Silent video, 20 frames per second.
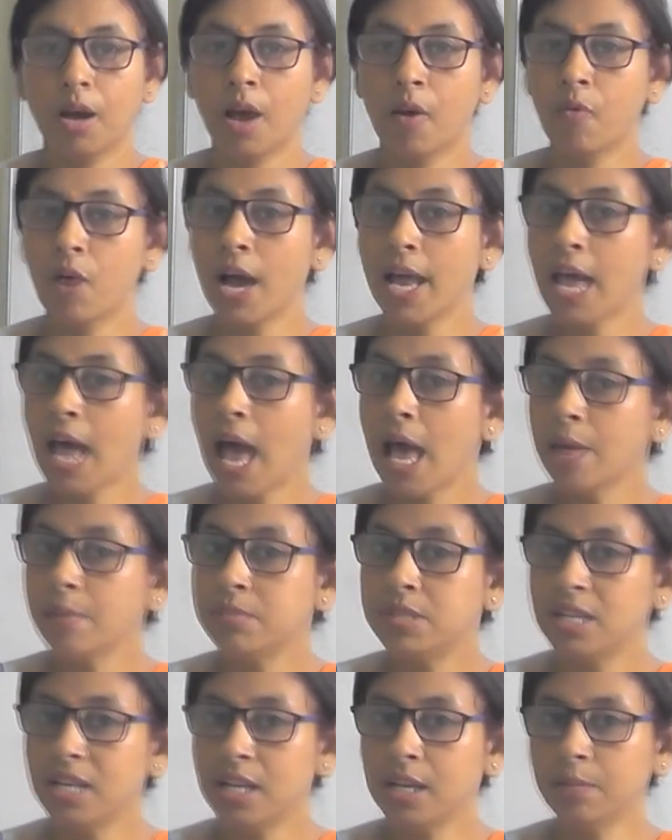Why I
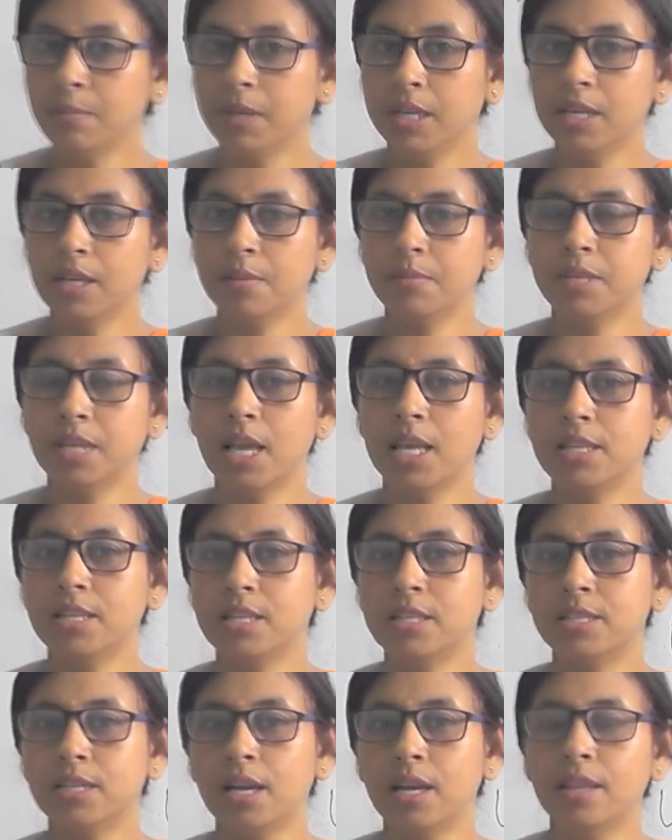am telling
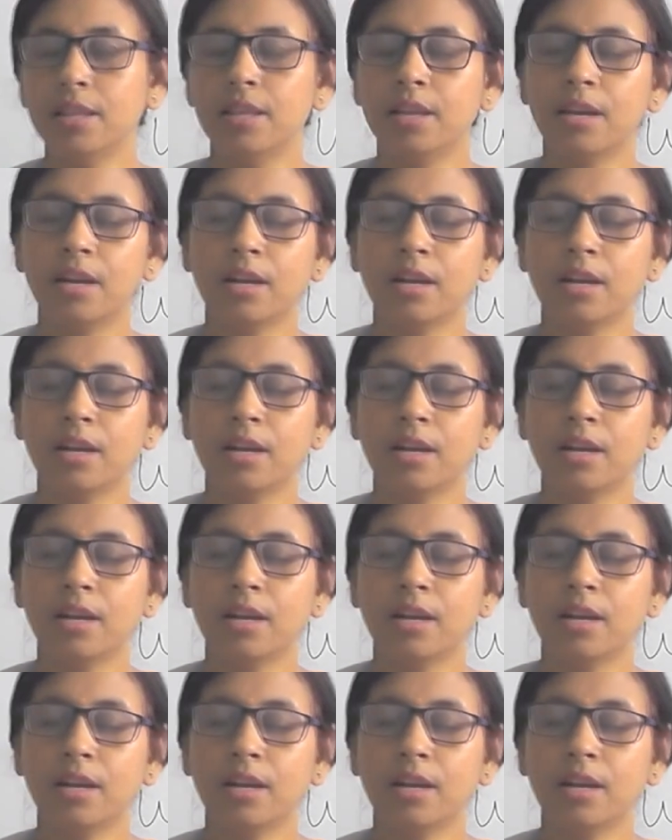medium-sized star?